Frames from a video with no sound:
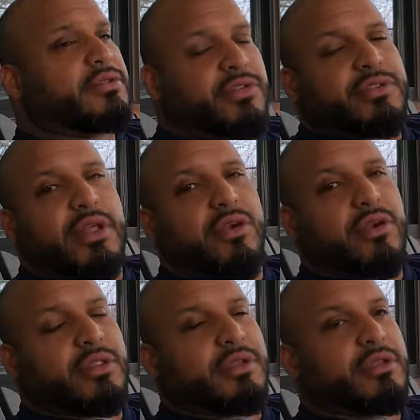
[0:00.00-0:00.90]
It's just not a
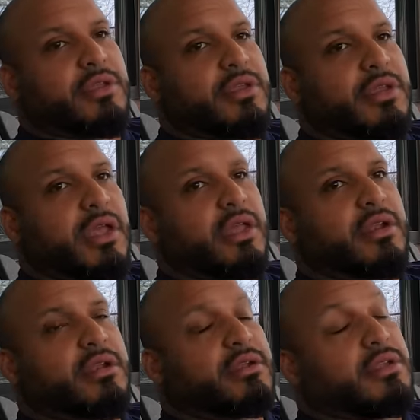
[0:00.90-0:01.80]
Harley, and
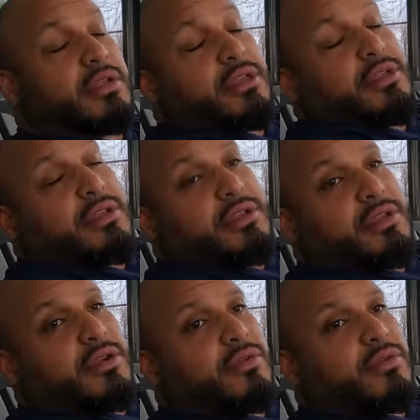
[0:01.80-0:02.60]
you